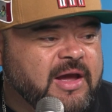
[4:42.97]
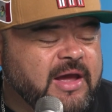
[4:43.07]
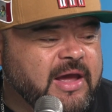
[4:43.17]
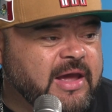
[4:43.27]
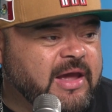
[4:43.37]

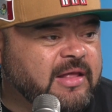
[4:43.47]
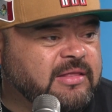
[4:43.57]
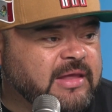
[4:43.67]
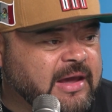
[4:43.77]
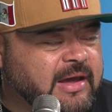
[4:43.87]

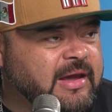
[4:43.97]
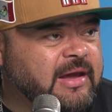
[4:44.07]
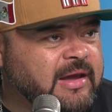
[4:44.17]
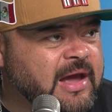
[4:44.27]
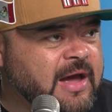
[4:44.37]
and
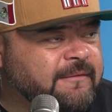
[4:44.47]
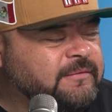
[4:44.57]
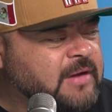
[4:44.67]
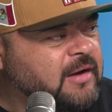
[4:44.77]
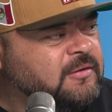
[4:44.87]
they have
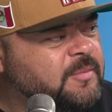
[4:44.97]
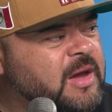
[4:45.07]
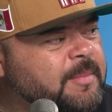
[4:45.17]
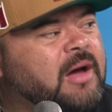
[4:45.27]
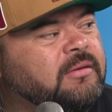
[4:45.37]
talked to me
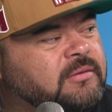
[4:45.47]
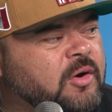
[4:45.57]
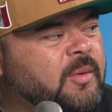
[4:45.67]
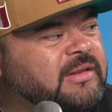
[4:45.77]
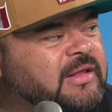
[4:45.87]
about
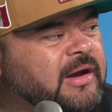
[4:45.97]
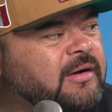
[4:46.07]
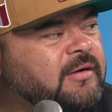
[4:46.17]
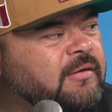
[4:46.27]
going there